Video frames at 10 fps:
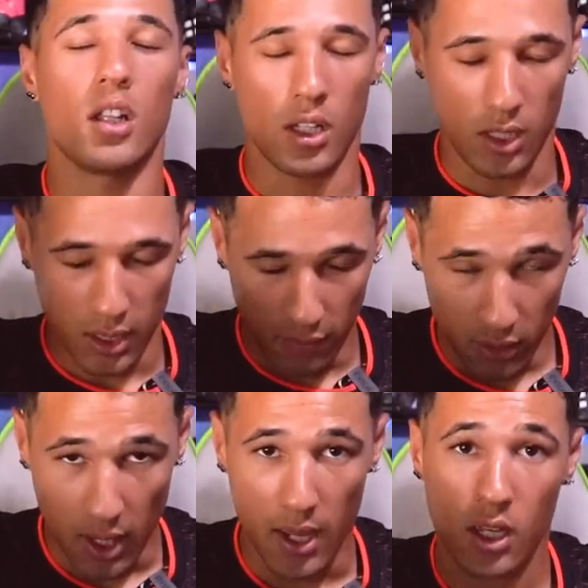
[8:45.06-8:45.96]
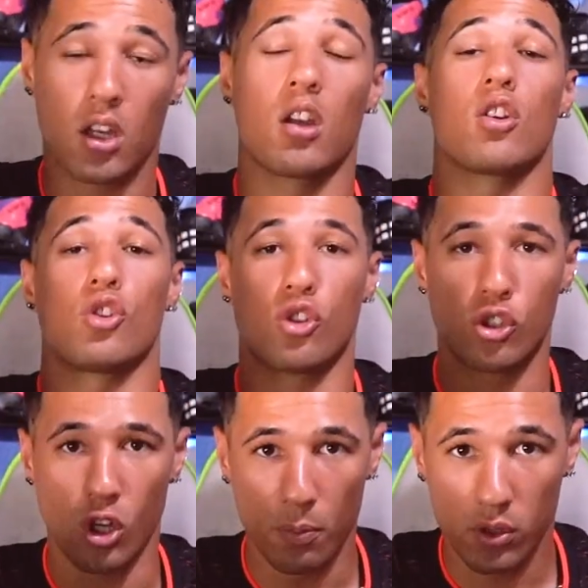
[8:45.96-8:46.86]
leave a like,
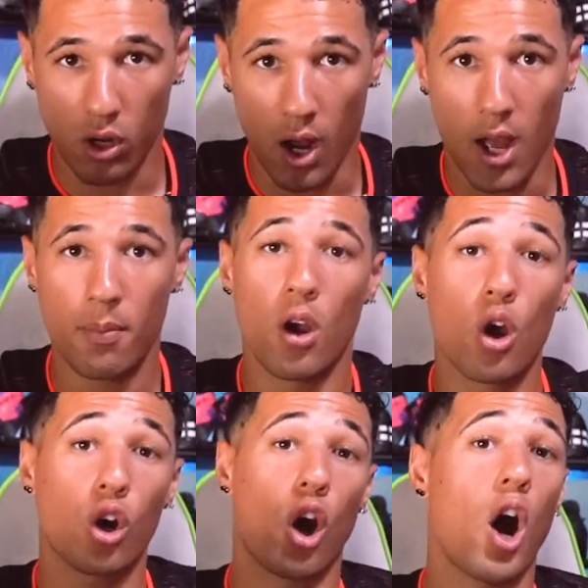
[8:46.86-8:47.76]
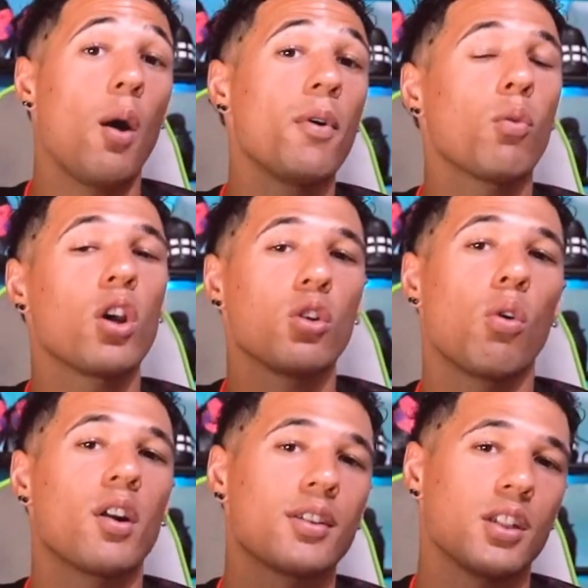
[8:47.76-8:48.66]
subscribe, comment what you
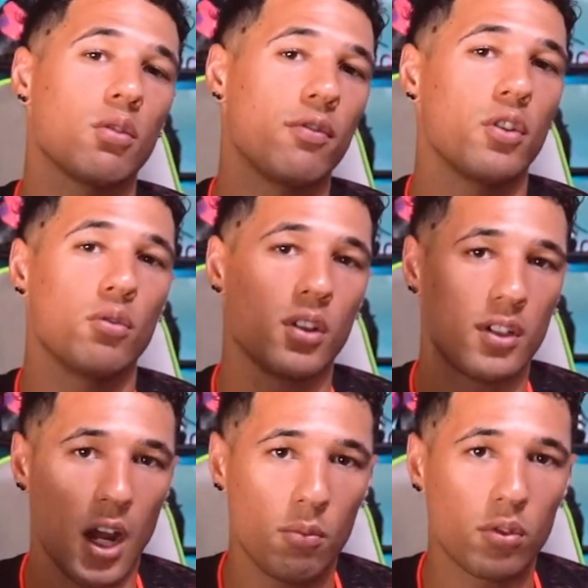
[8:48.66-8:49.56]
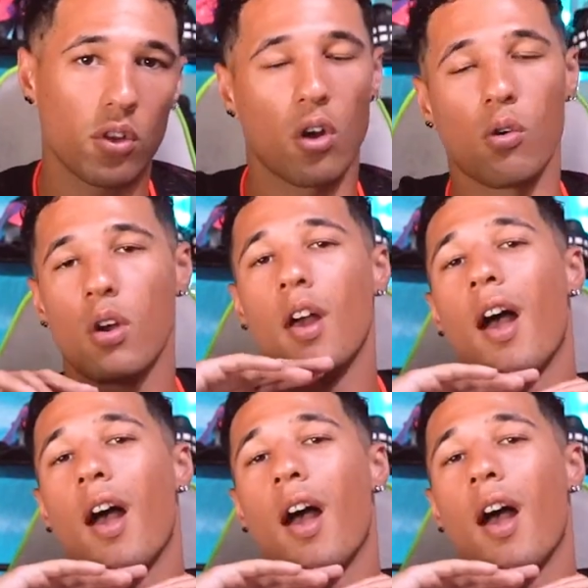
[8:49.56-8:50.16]
want to see reviewed down below.